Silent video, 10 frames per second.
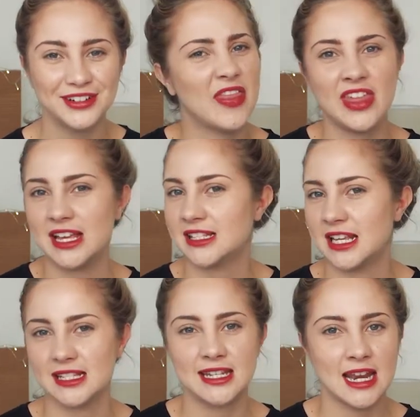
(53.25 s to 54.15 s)
but this
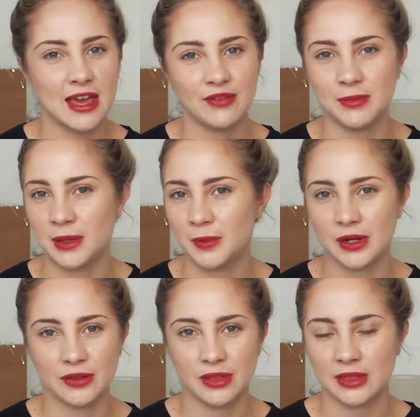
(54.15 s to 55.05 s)
has never been
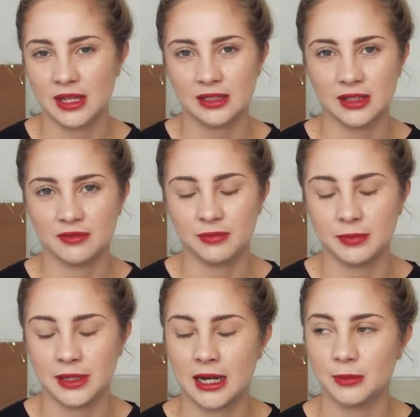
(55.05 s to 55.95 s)
one of the things I've
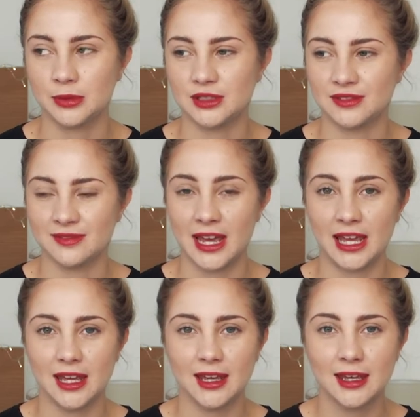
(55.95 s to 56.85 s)
been able to
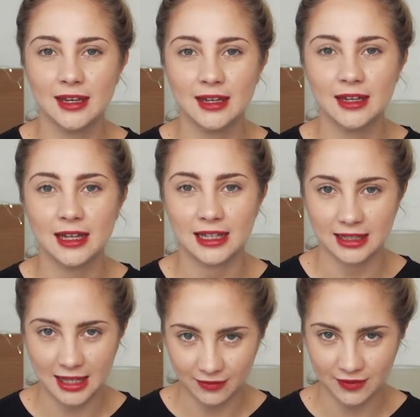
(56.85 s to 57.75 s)
fake
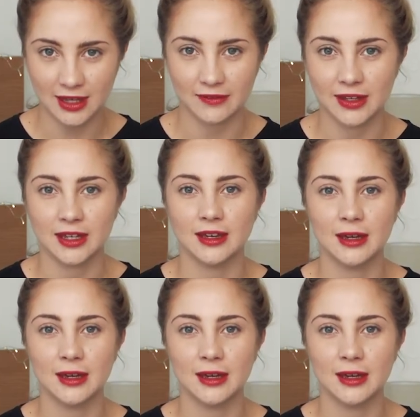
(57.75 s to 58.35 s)
gift giving.